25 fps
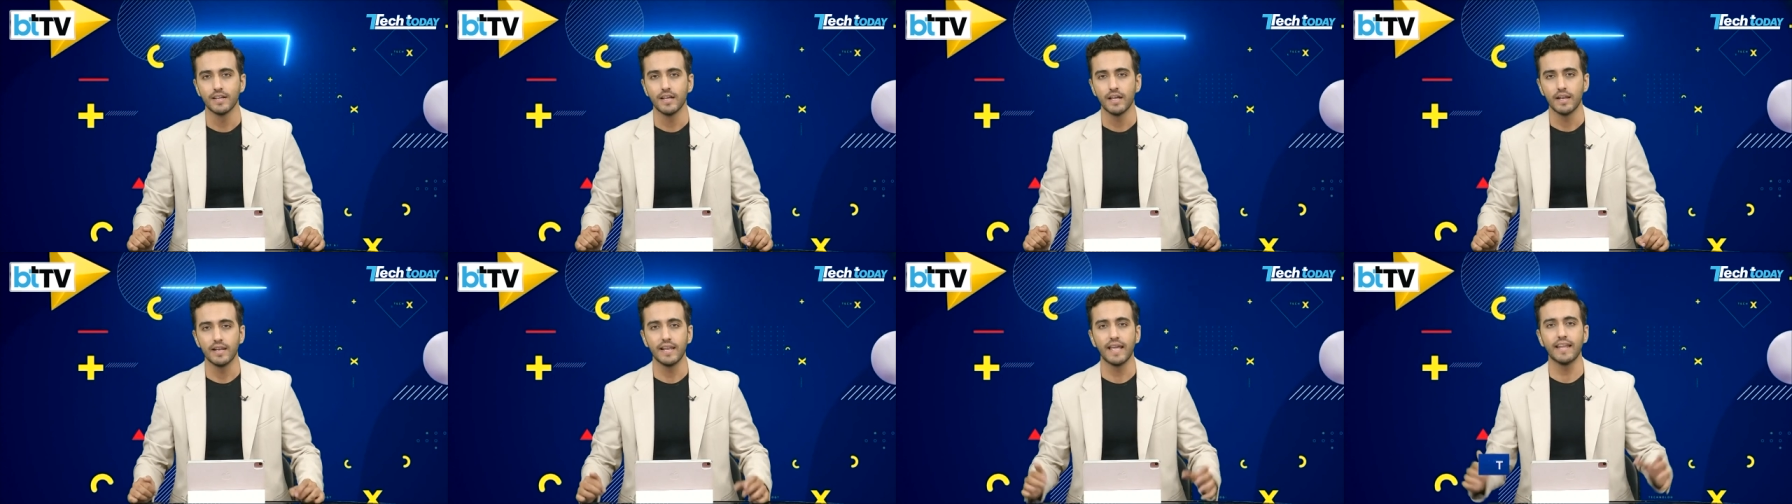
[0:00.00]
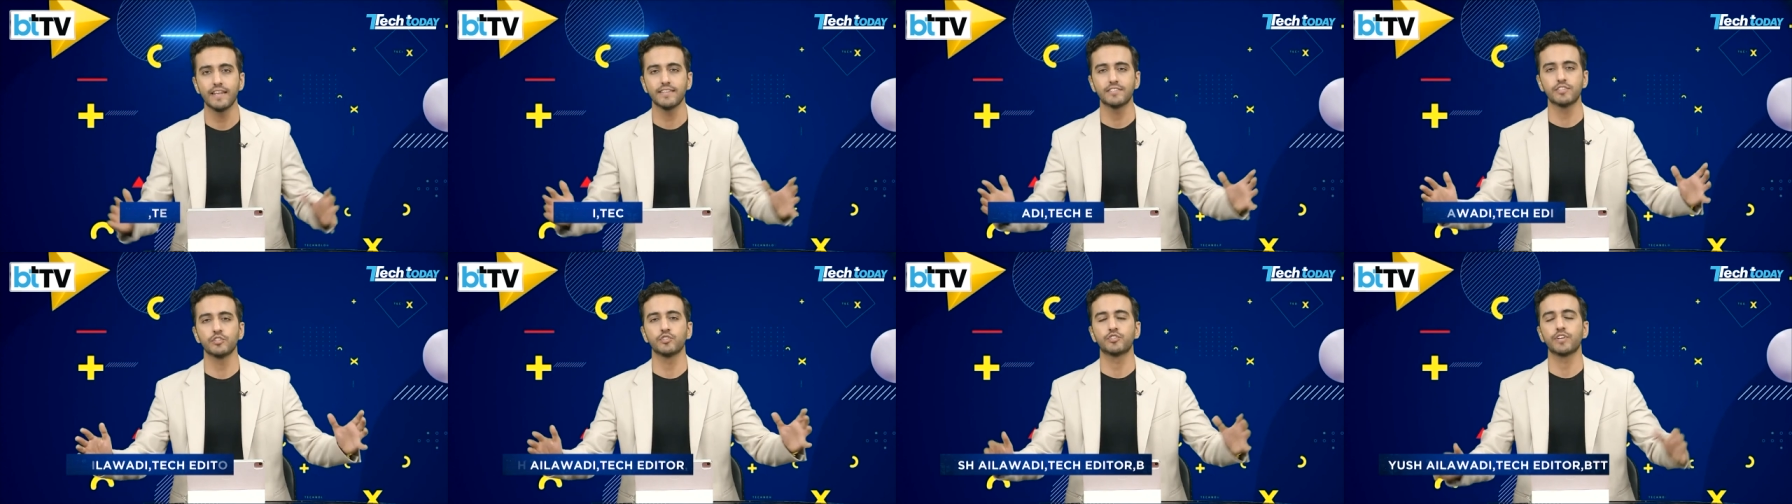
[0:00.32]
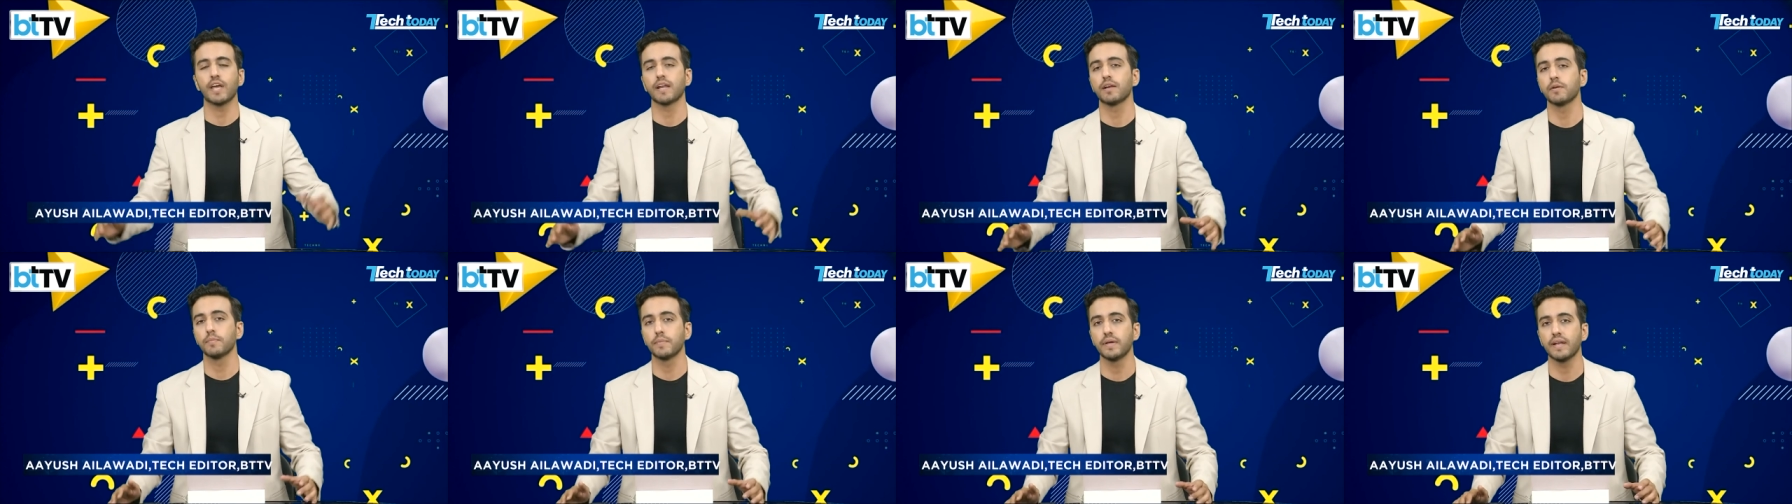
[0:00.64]
Ladies and
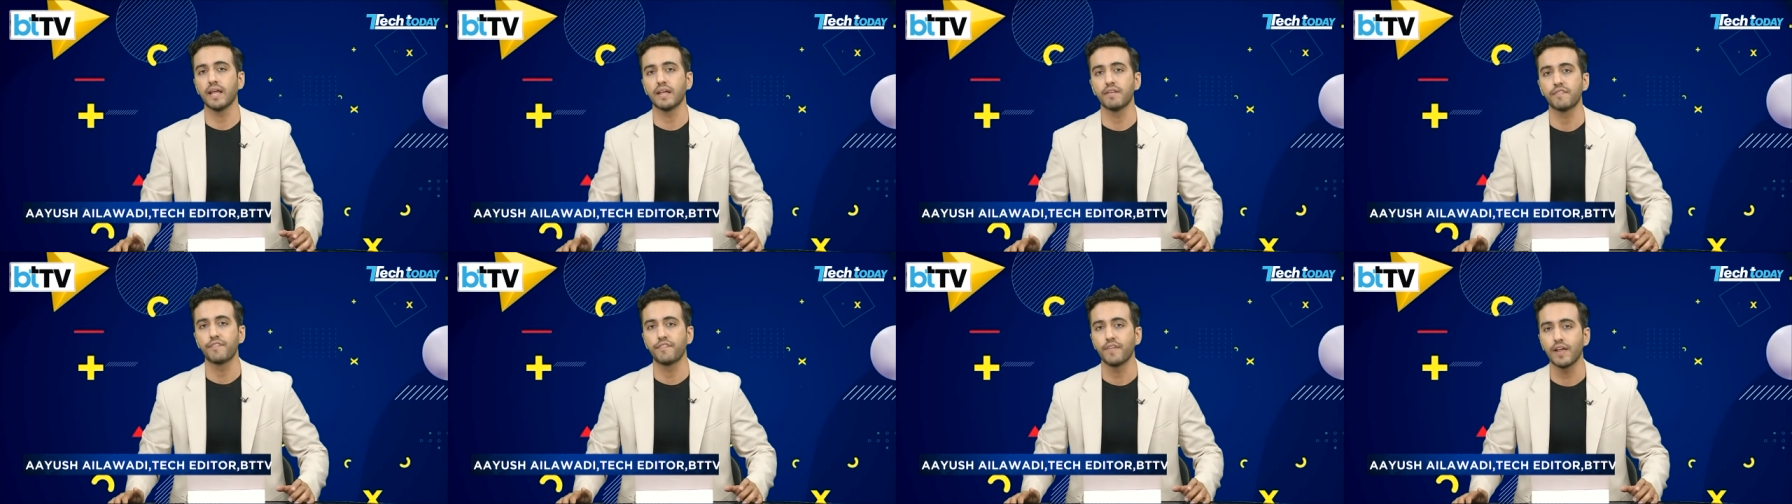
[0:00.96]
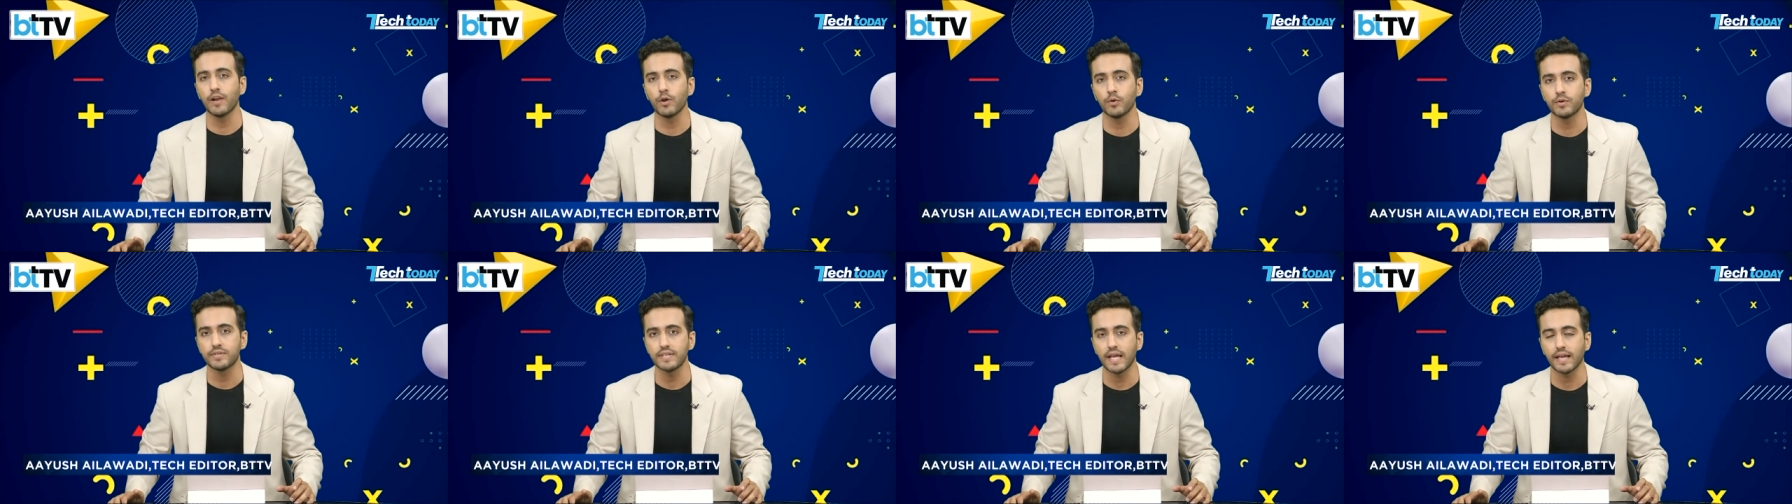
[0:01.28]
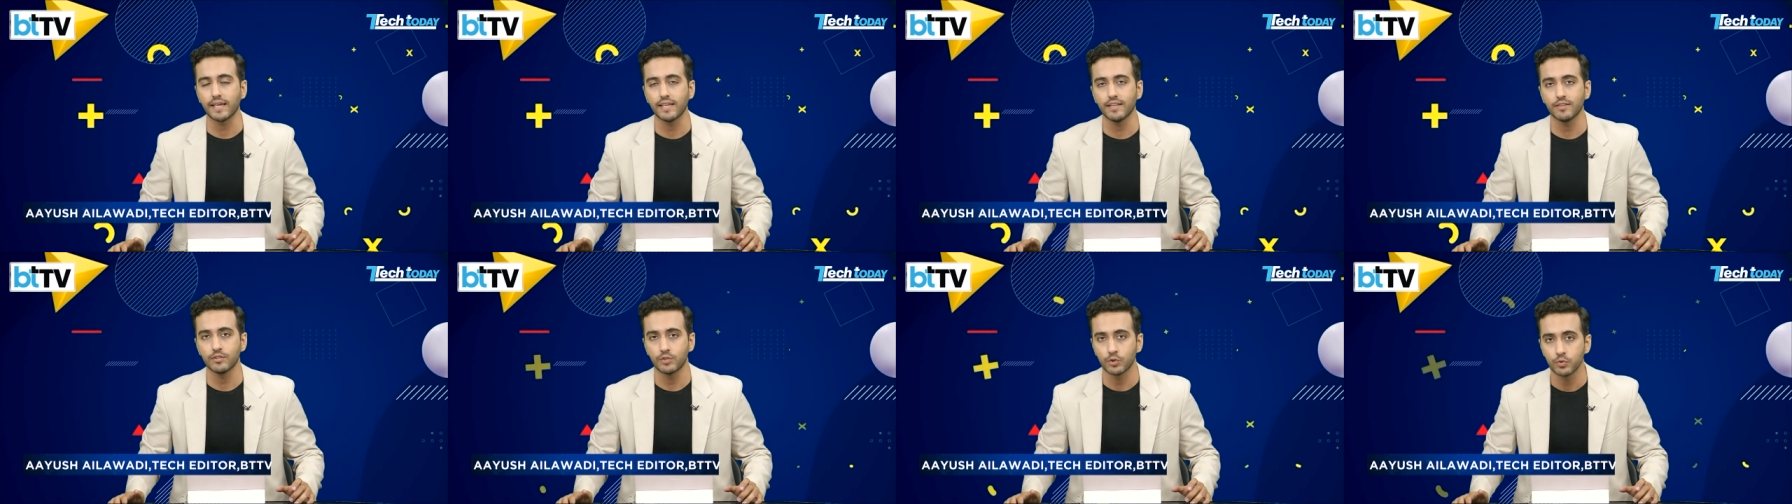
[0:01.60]
gentlemen and fellow
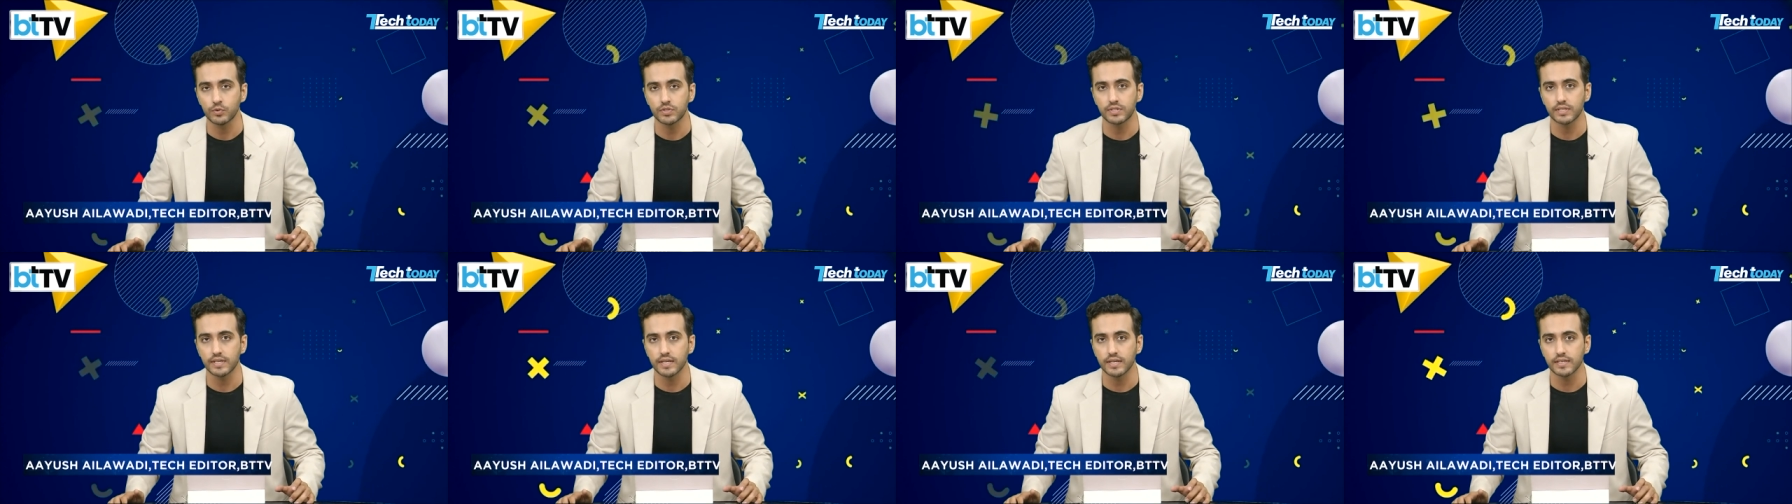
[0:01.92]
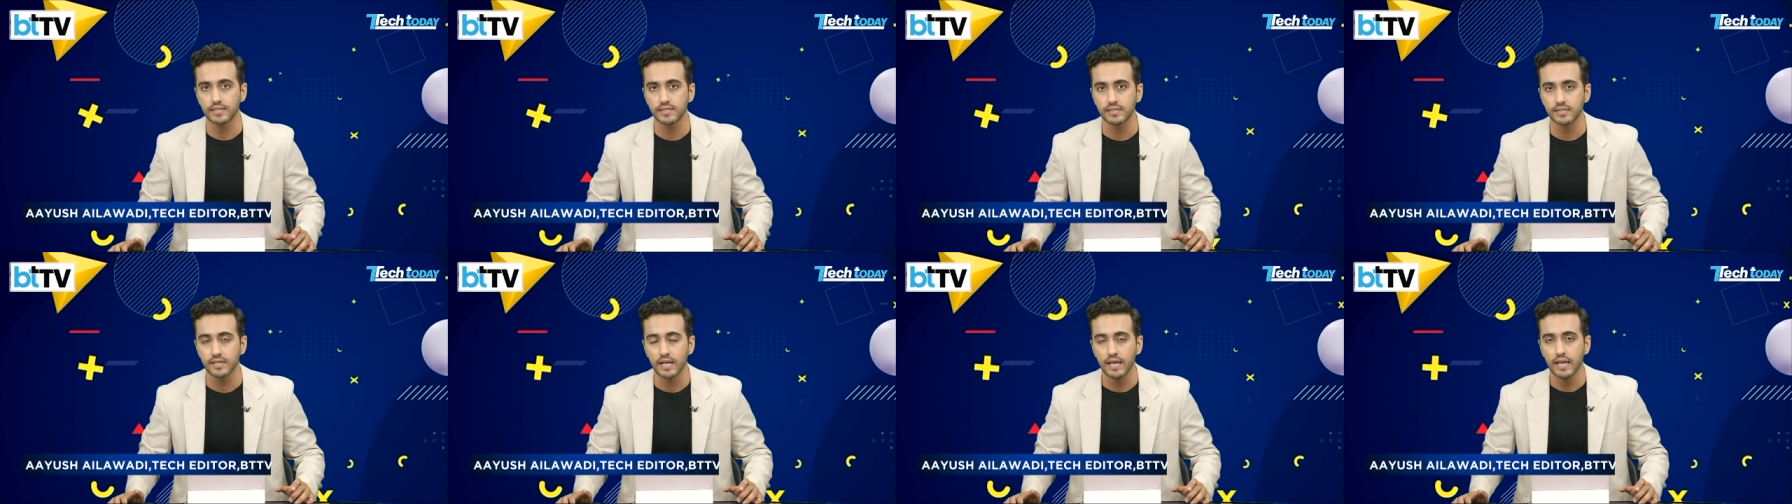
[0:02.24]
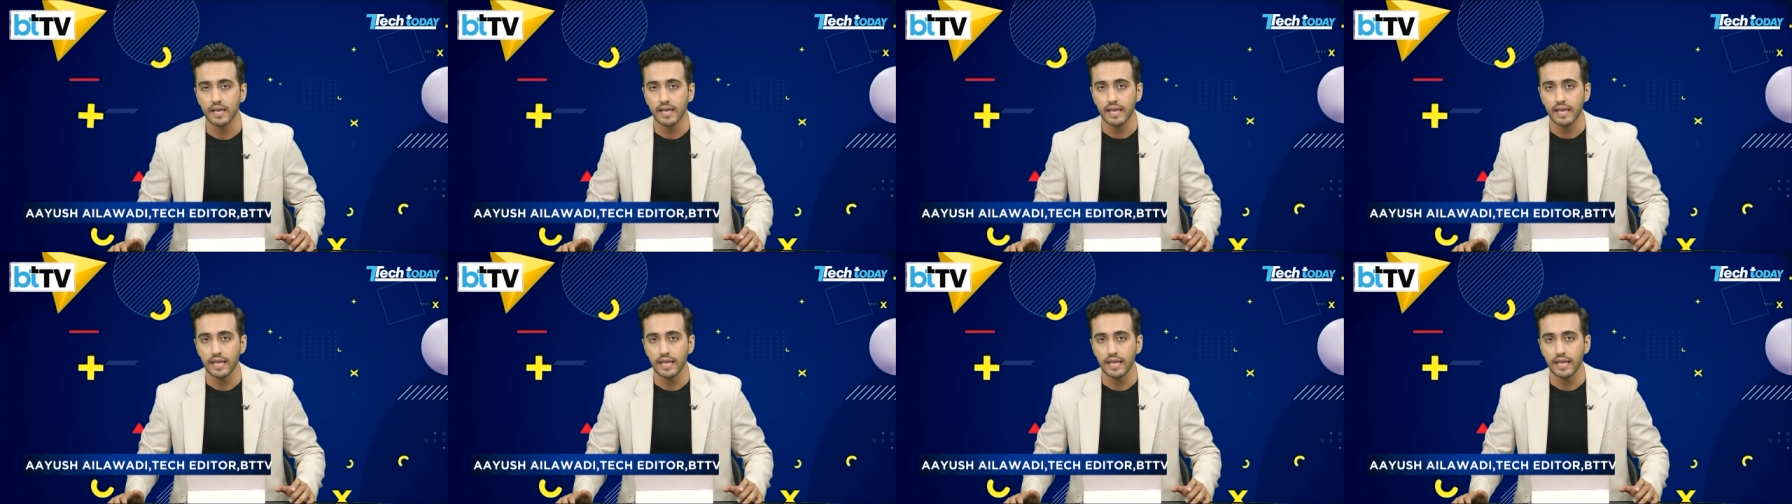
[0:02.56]
tech enthusiasts,